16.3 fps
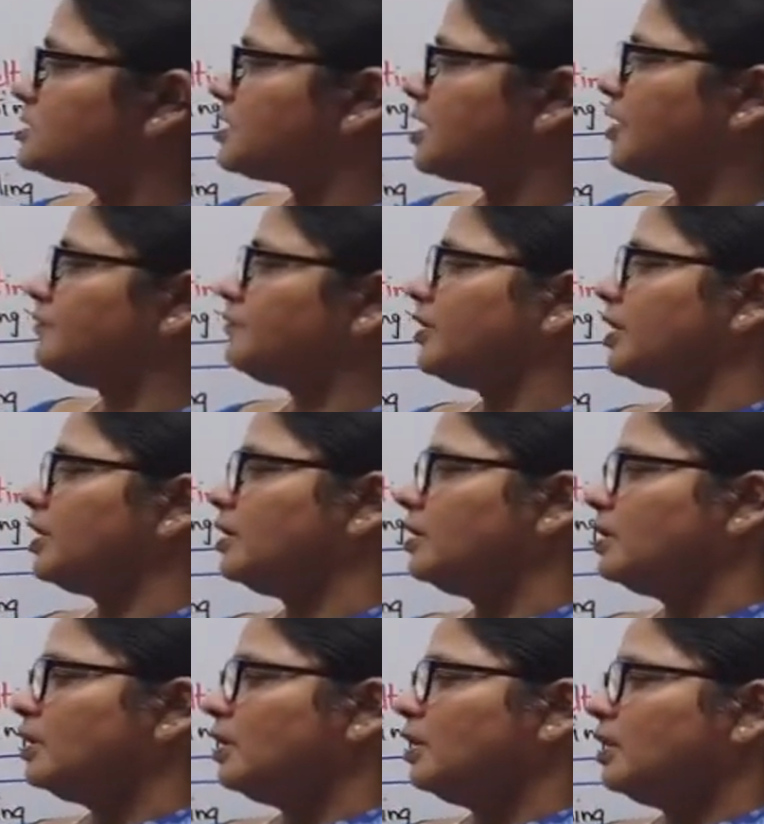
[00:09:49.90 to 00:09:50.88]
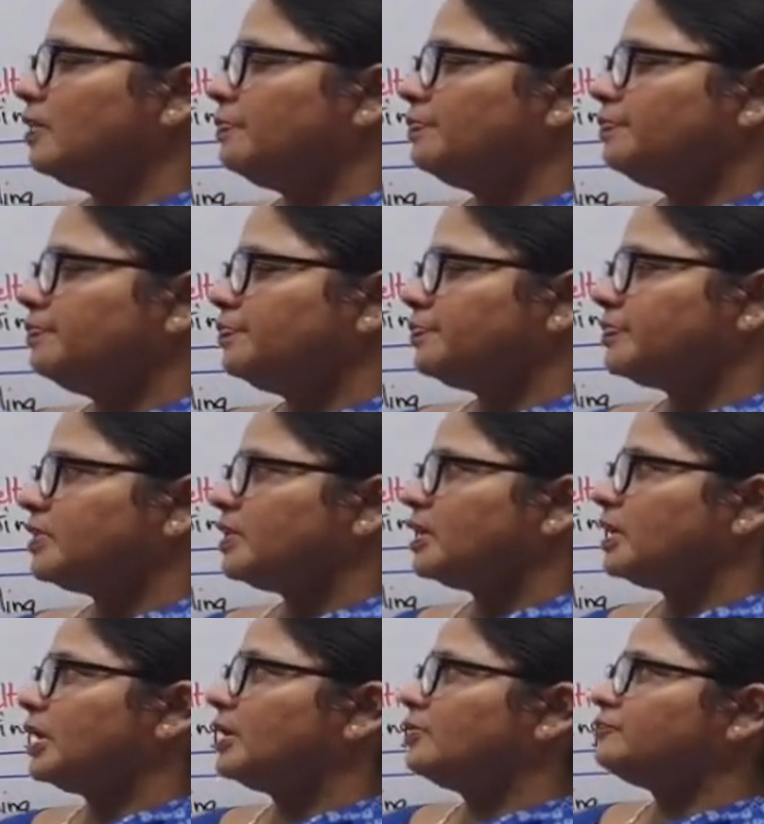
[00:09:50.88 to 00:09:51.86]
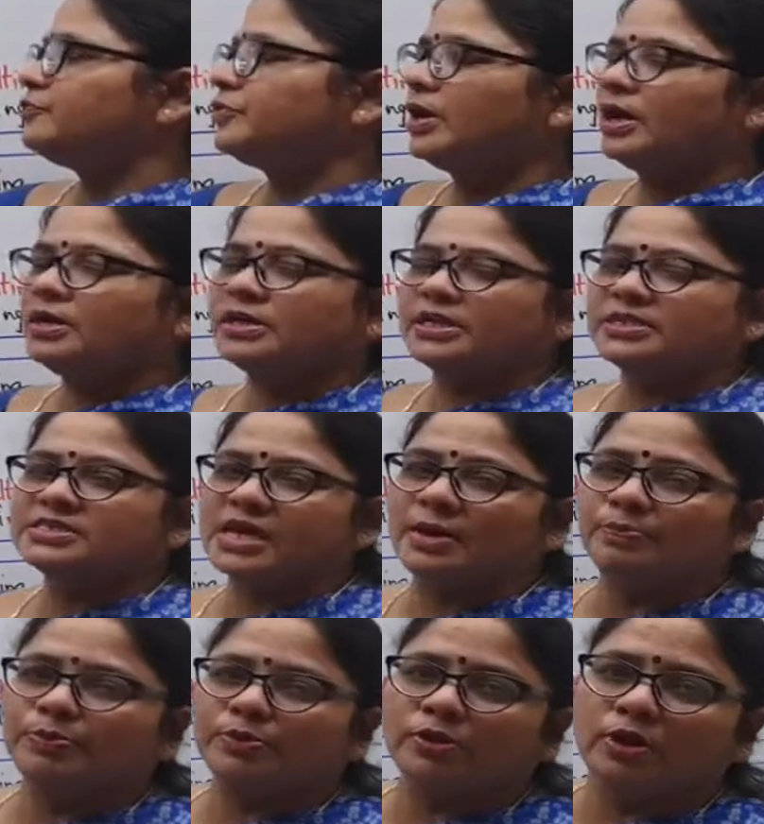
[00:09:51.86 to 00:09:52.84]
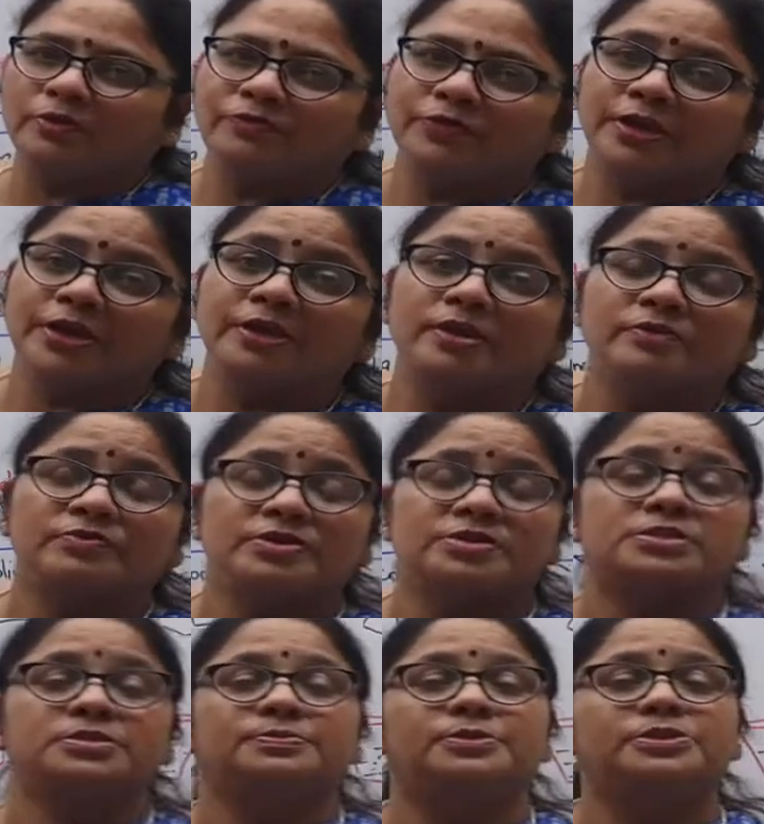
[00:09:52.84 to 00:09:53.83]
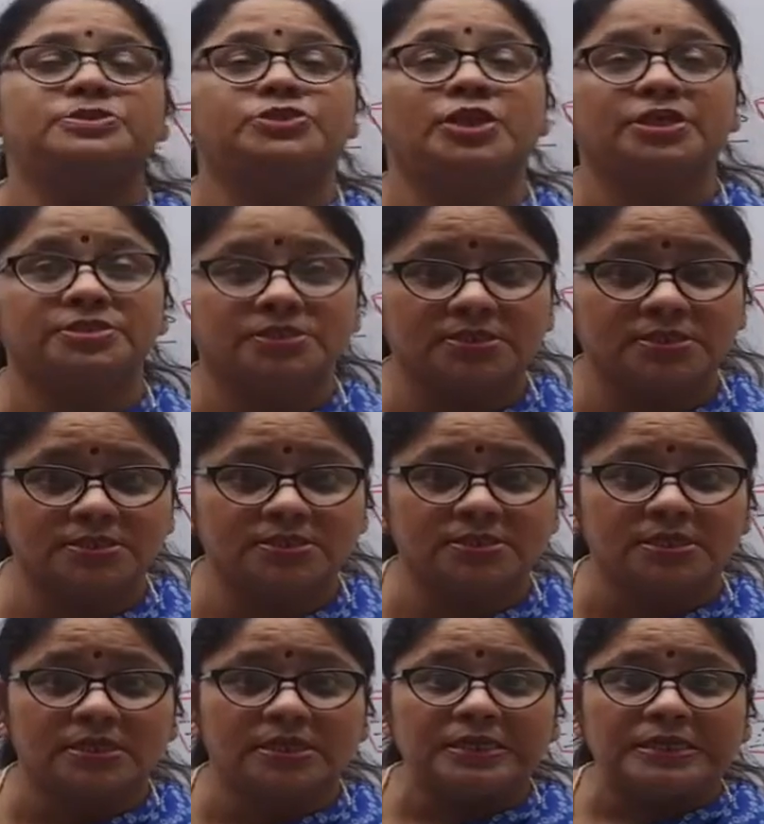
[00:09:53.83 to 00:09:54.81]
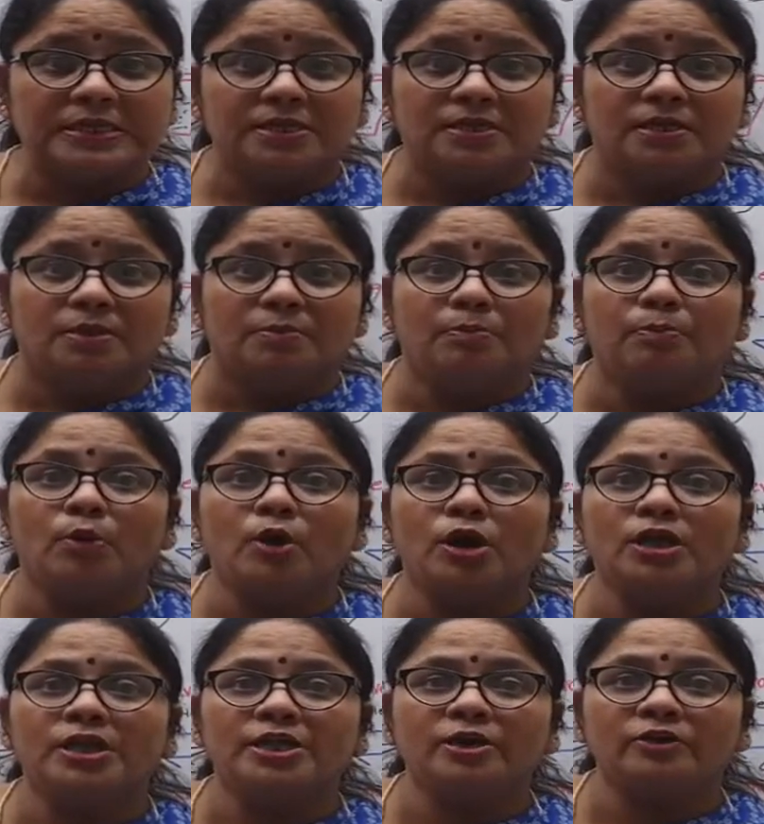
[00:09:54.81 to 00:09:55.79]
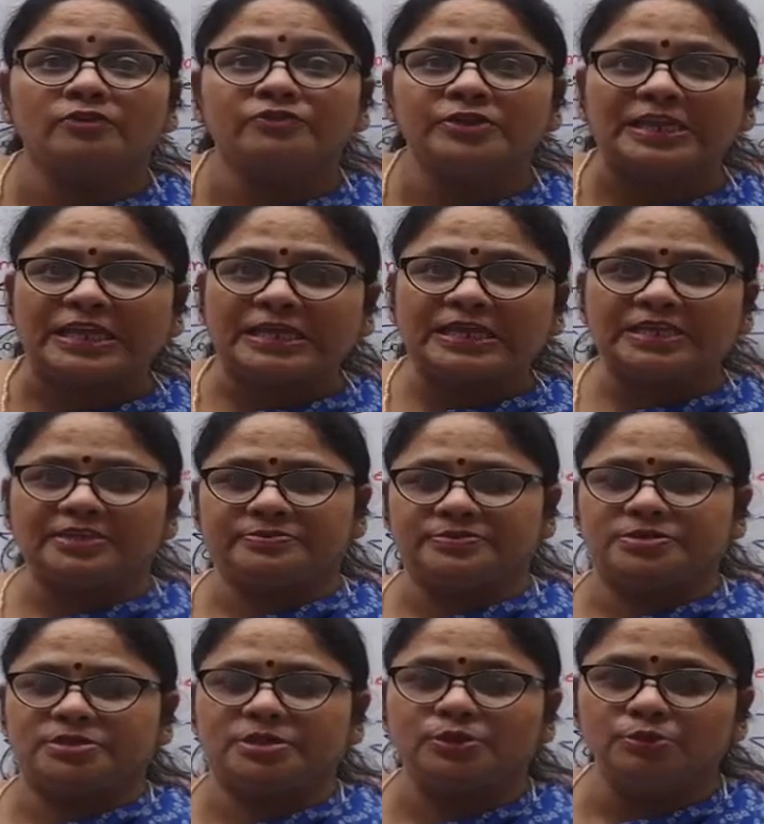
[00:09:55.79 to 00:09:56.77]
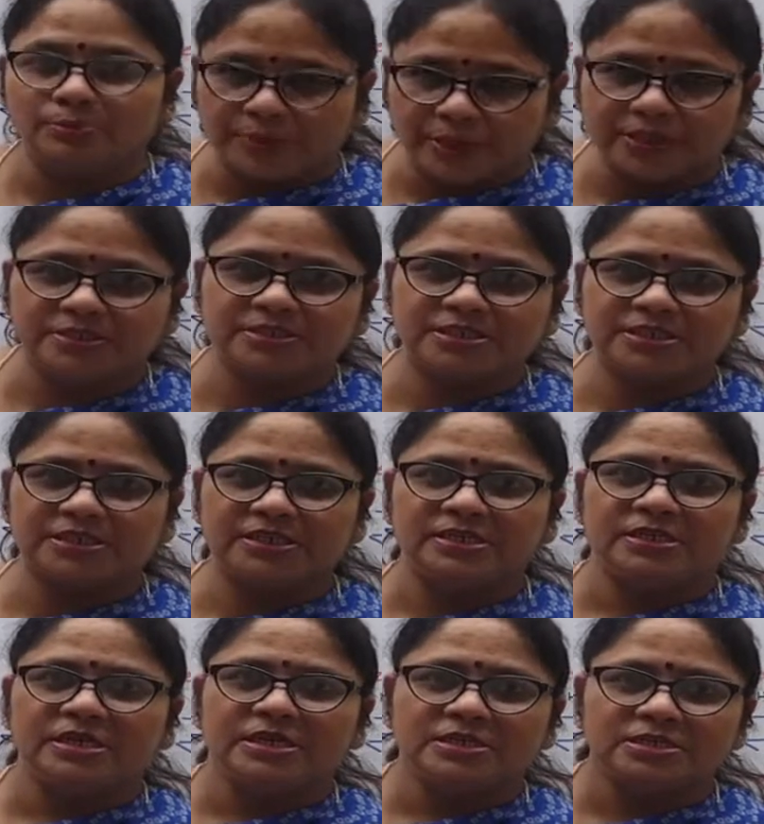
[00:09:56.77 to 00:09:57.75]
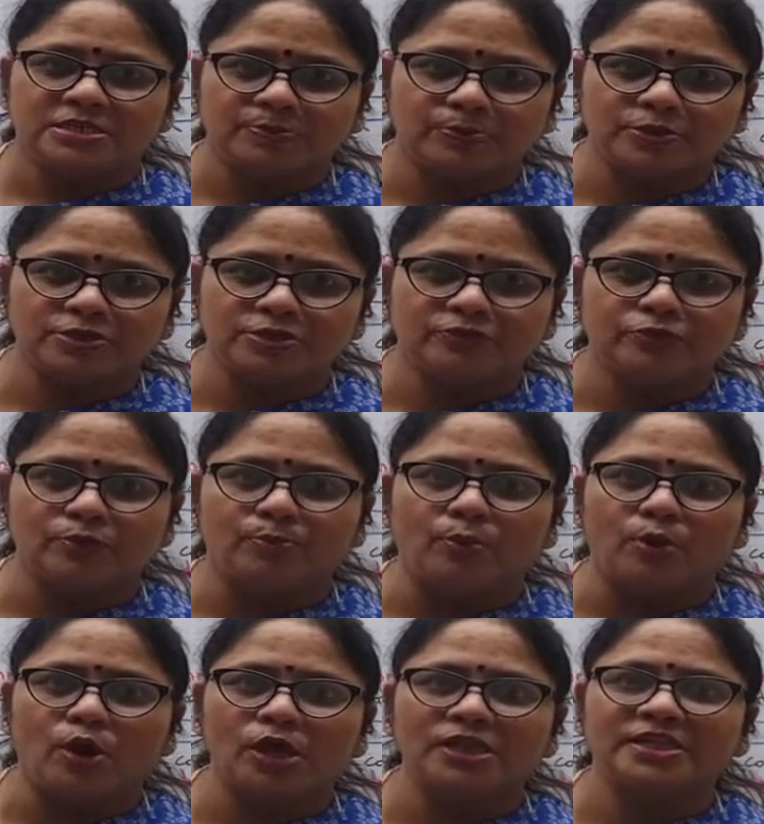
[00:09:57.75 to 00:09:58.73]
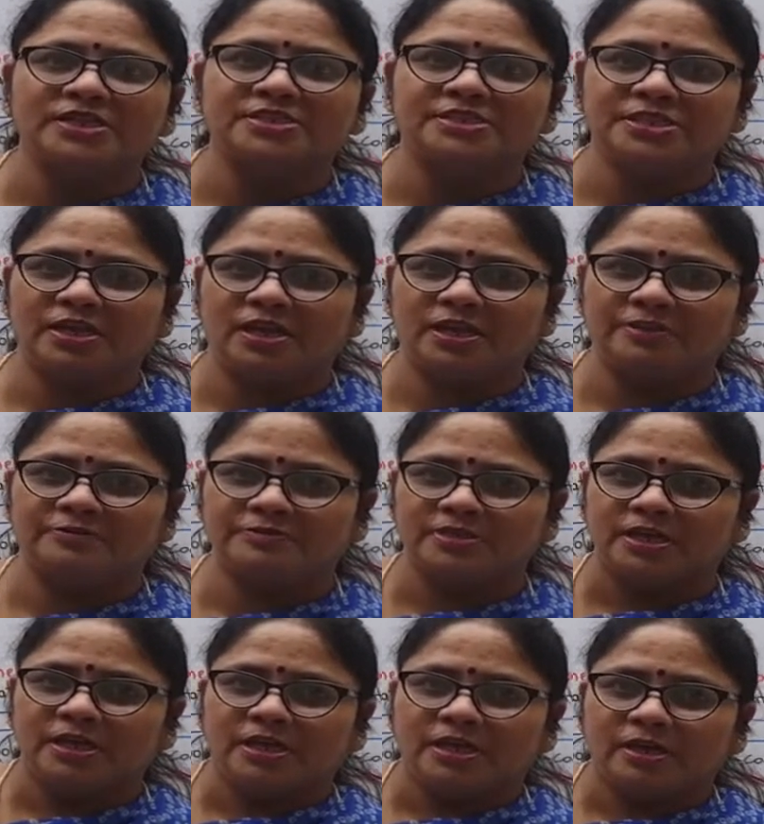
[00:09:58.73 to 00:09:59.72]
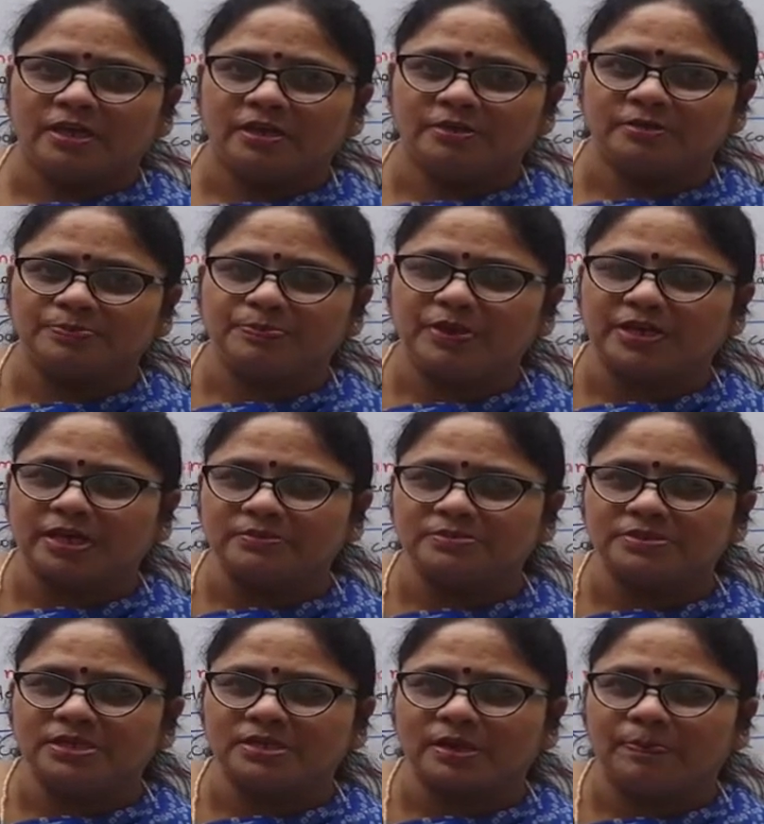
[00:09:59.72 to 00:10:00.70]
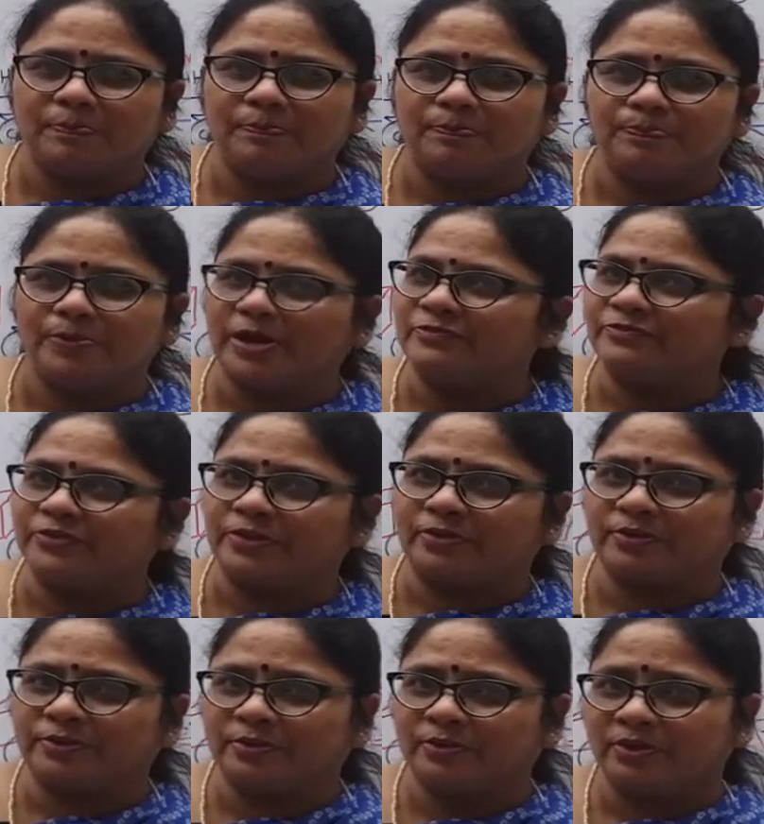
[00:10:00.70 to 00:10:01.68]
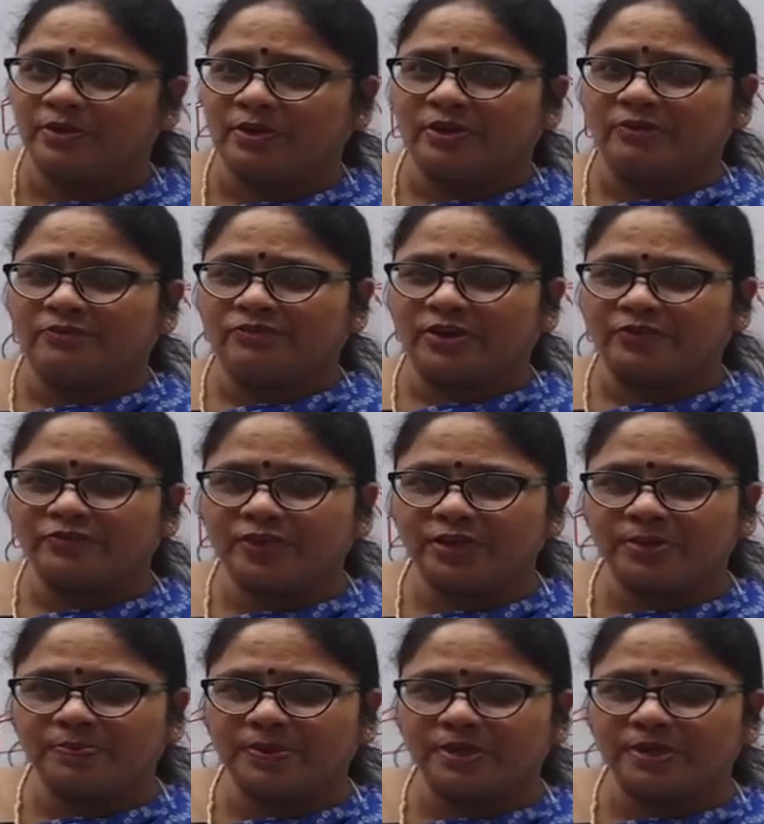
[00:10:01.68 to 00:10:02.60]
same way, an example of irreversible change is boiling of tea leaves. You make tea. Suppose if you boil the tea leaves, it becomes little fluffy it